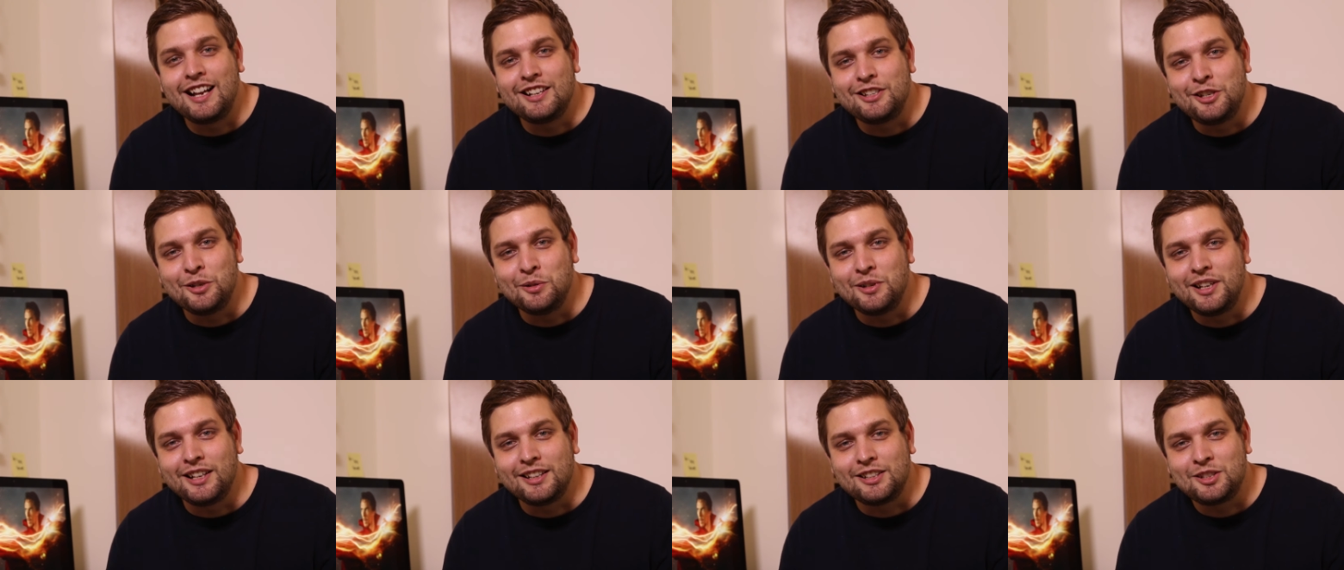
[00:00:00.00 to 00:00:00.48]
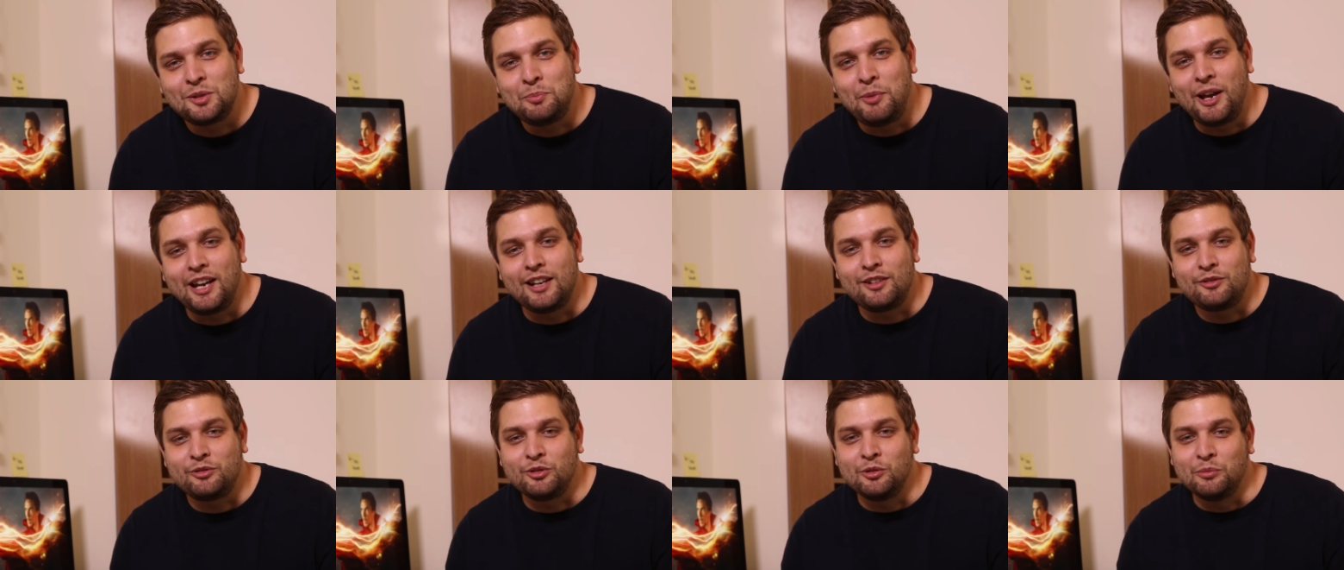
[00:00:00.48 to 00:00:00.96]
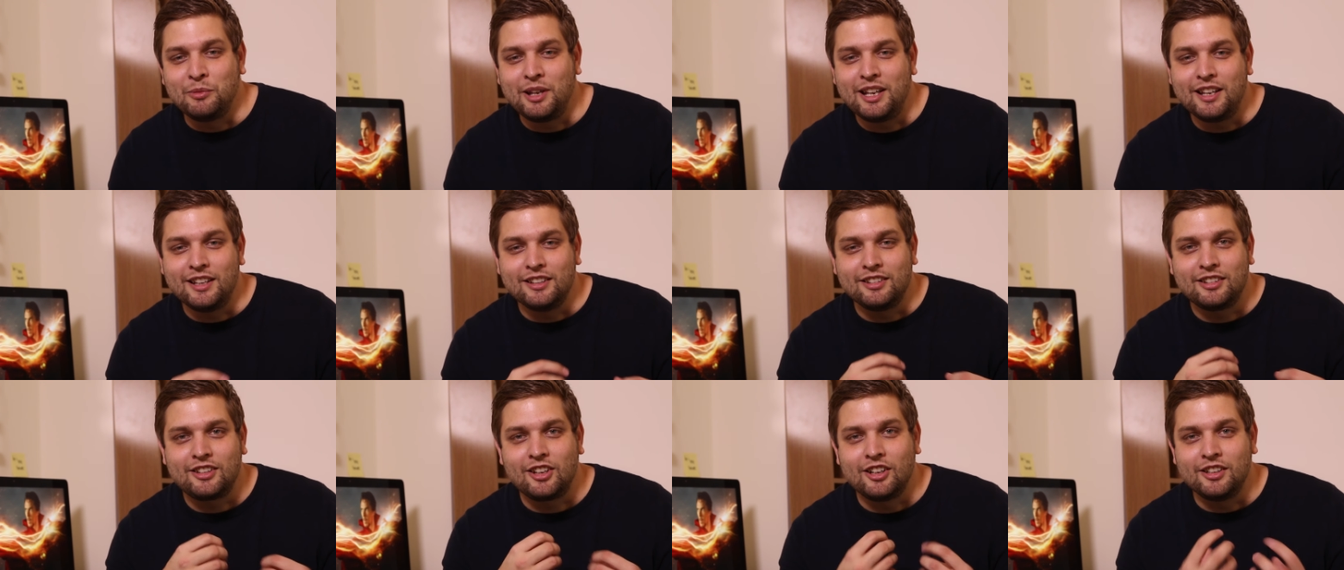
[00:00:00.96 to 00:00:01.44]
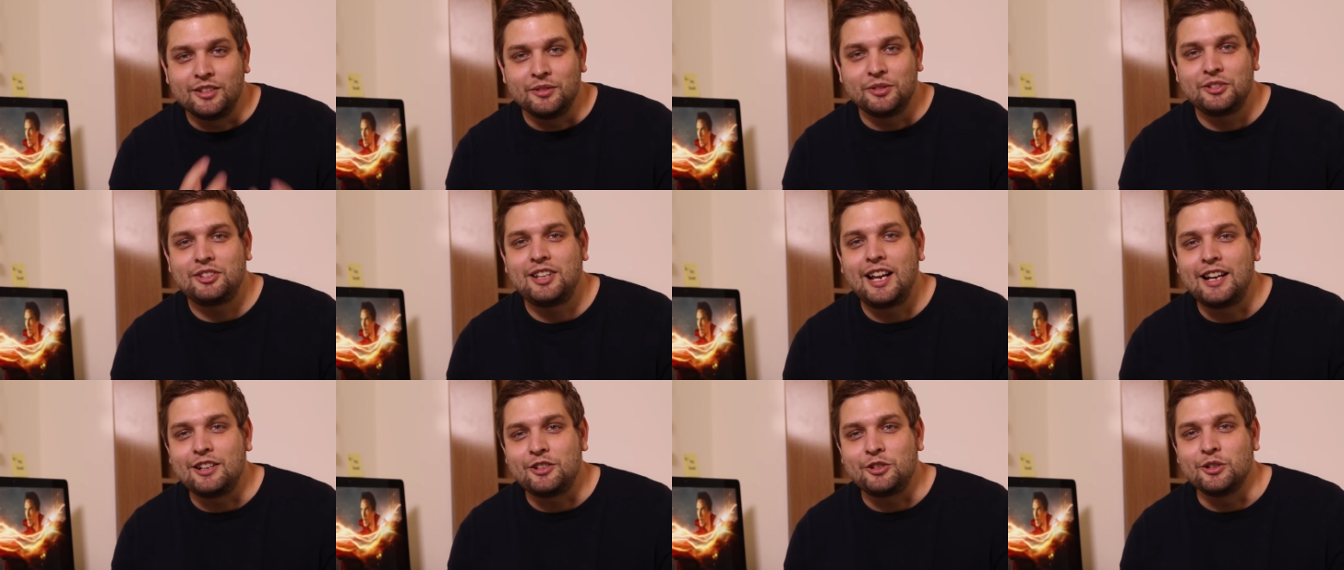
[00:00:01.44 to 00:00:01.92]
as you'd expect from his kind of
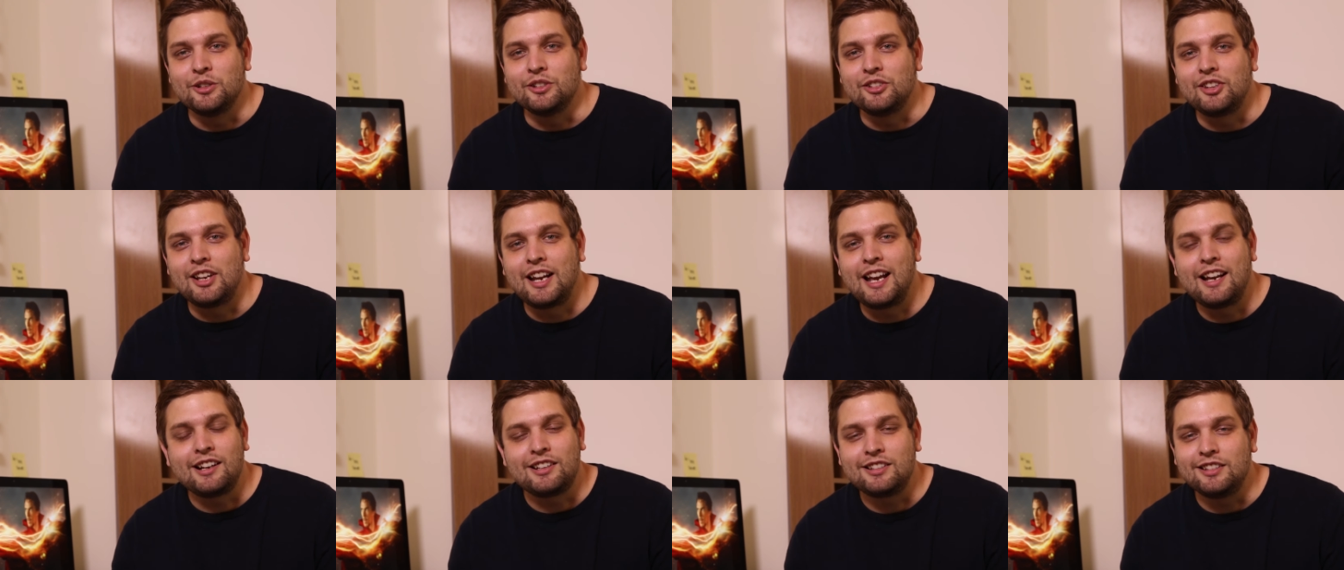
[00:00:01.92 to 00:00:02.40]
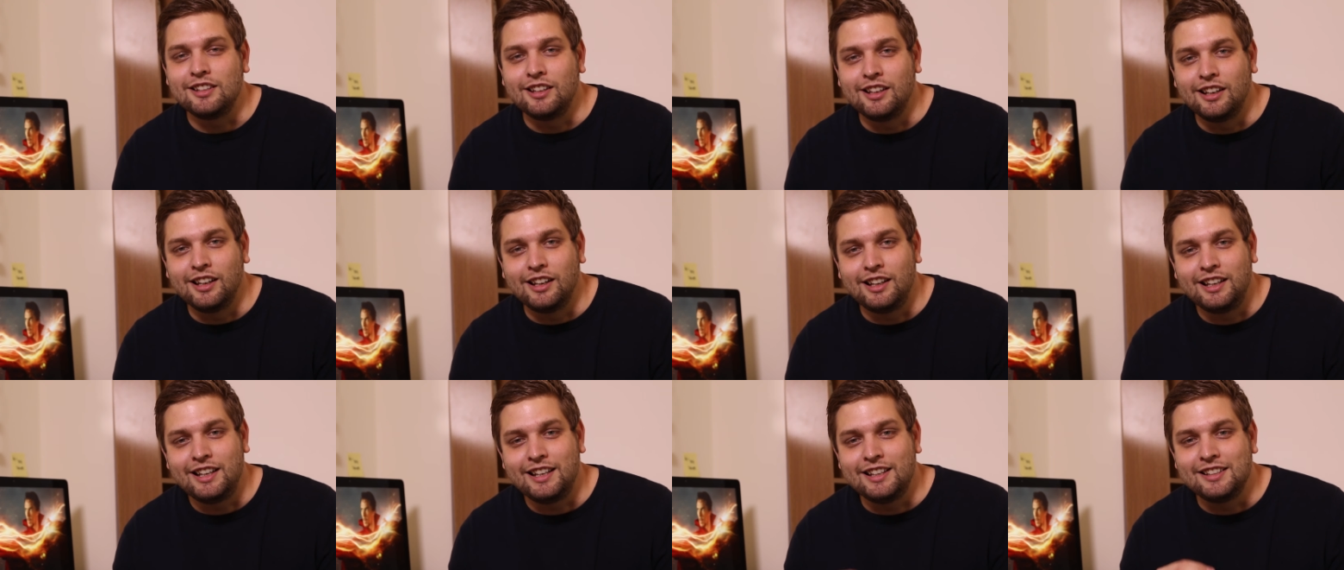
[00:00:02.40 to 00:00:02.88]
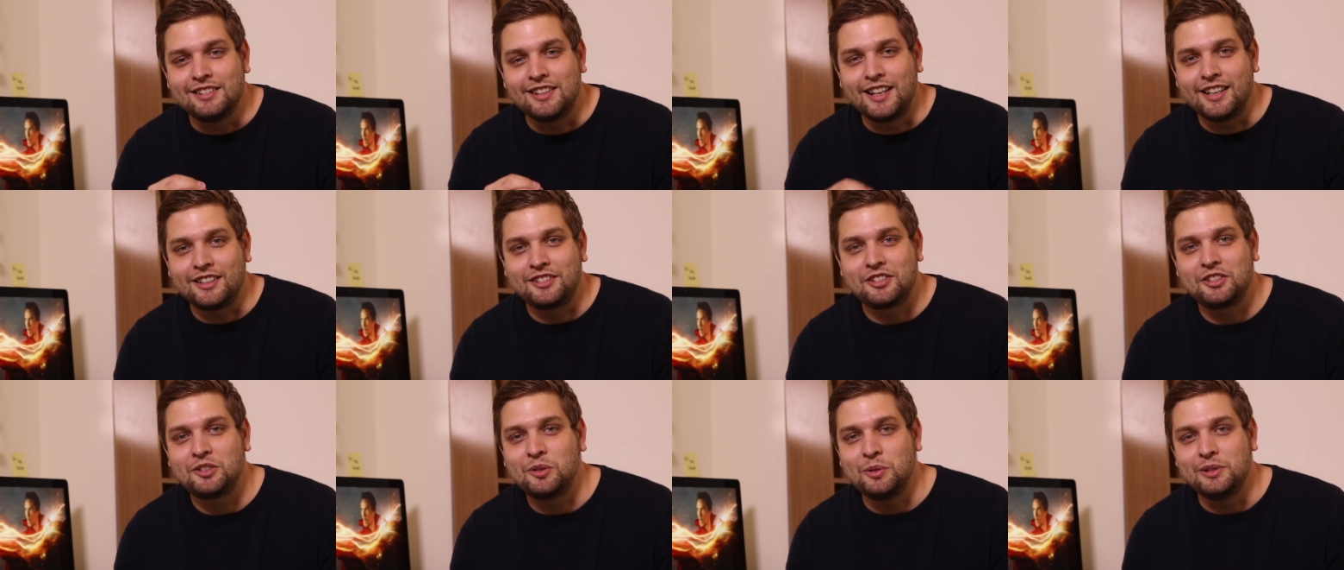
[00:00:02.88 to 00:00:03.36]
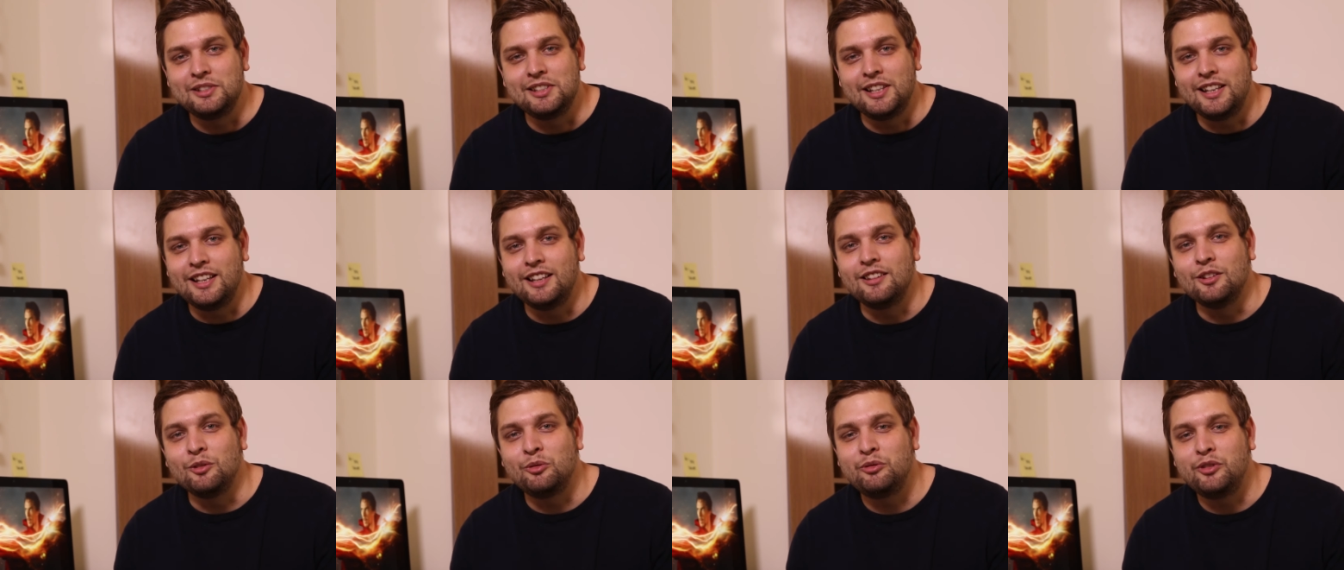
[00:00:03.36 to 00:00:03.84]
stature as an actor, is
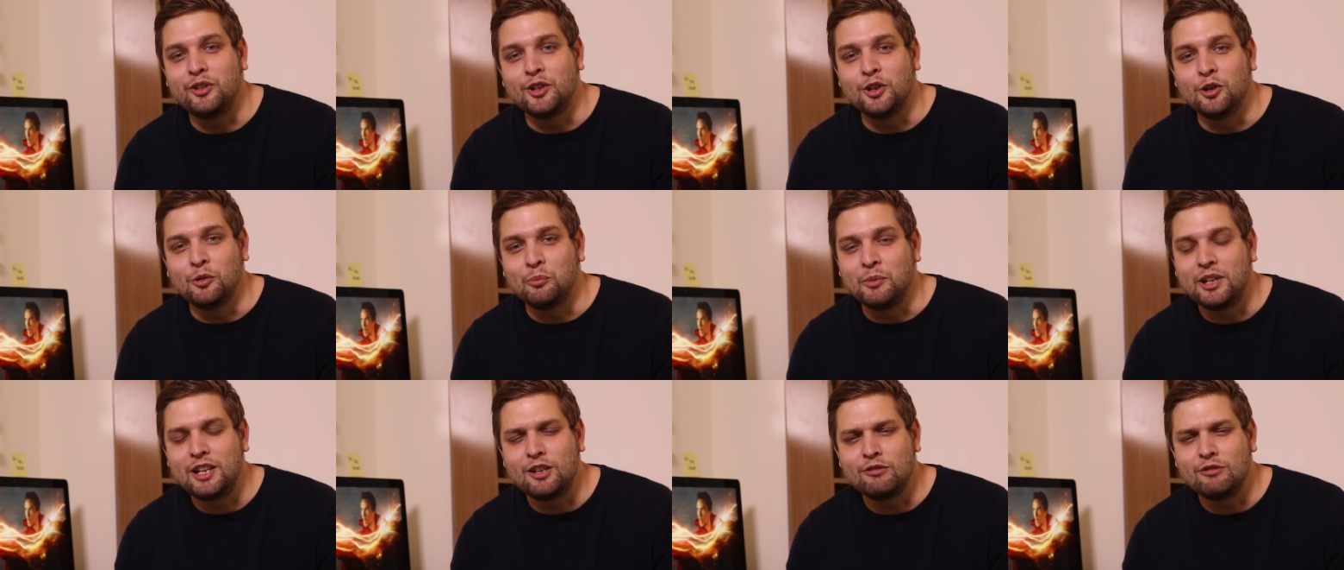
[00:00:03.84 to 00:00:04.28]
exquisite in the film.